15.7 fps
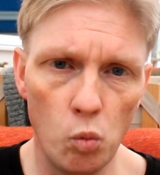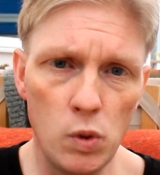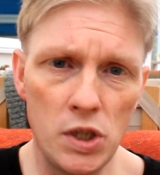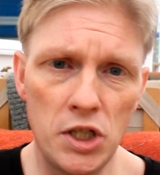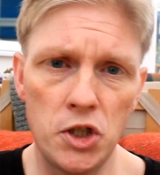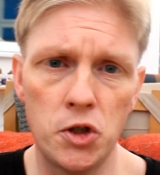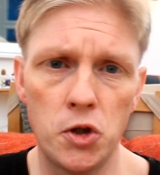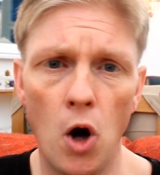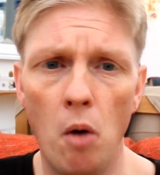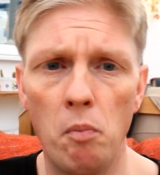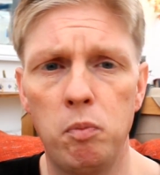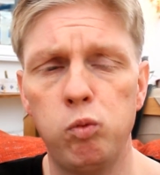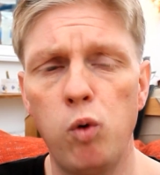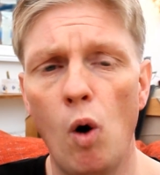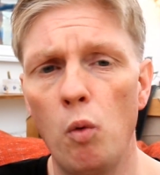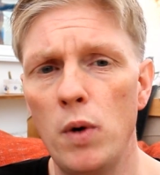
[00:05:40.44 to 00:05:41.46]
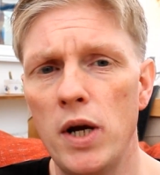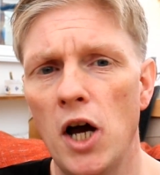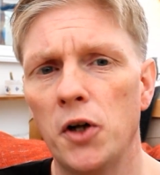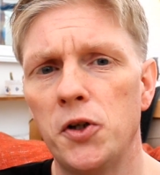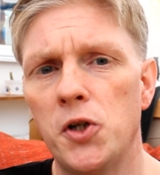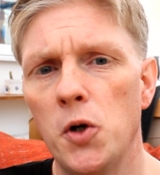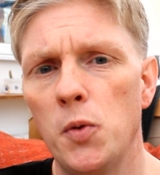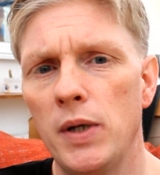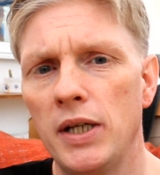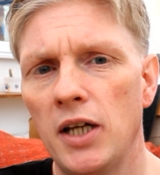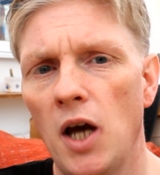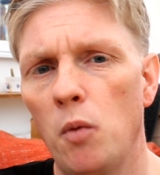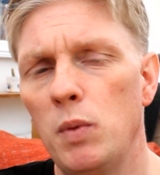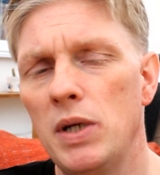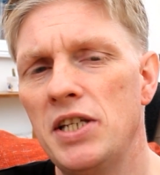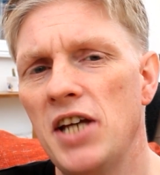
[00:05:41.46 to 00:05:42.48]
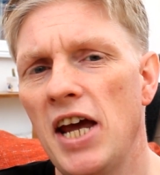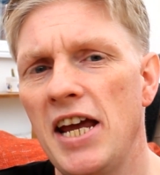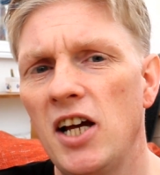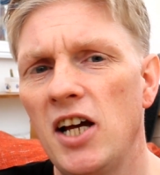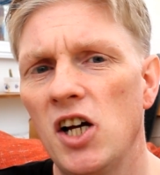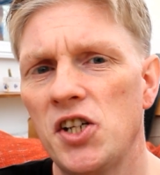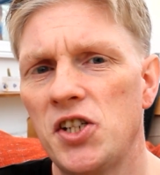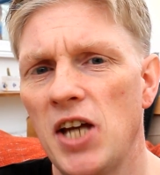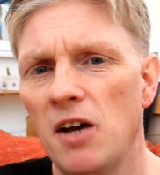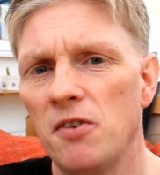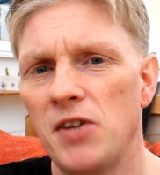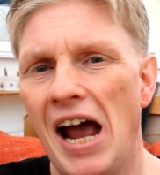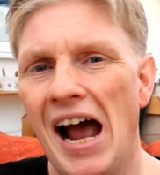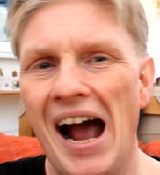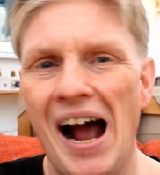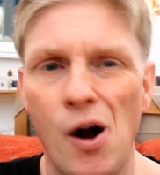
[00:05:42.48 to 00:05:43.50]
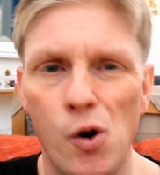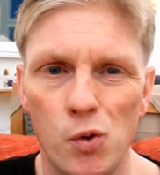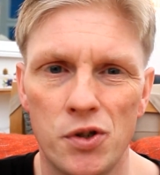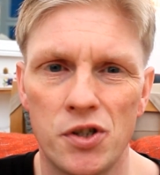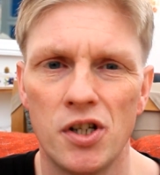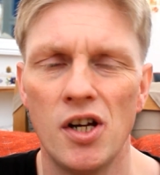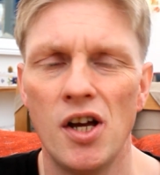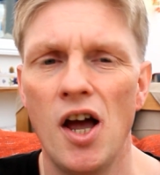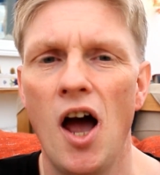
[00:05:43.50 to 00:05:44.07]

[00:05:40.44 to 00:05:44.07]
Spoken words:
We stop what we are doing and we take ourselves out